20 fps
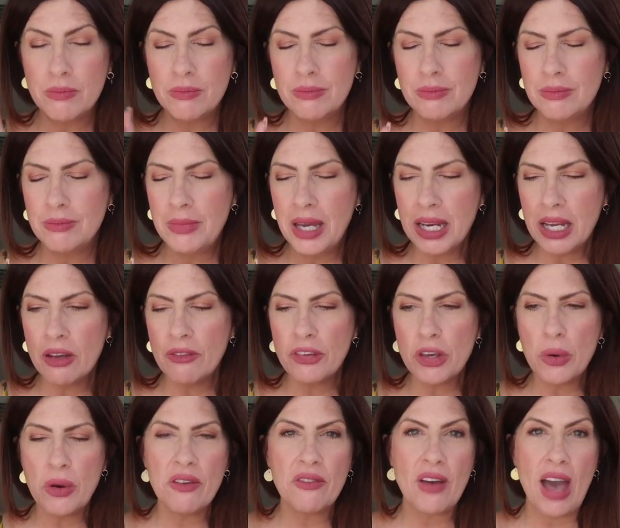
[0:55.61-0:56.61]
Many
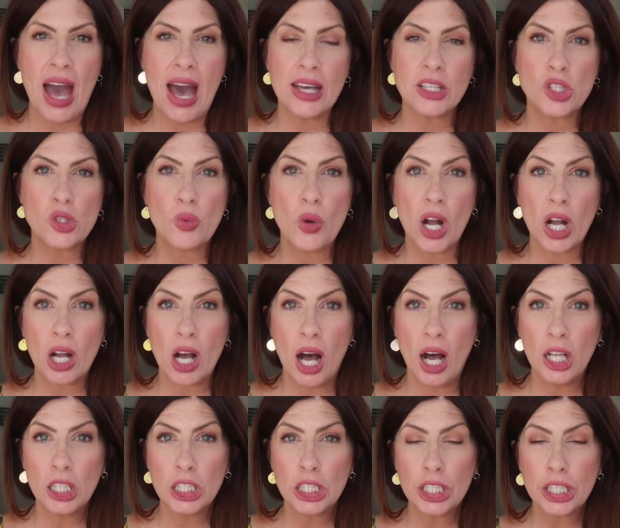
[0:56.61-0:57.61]
of you have asked what
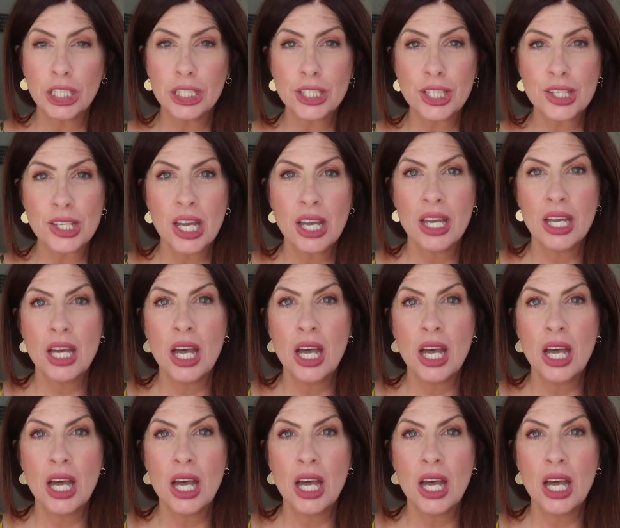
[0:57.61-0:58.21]
colors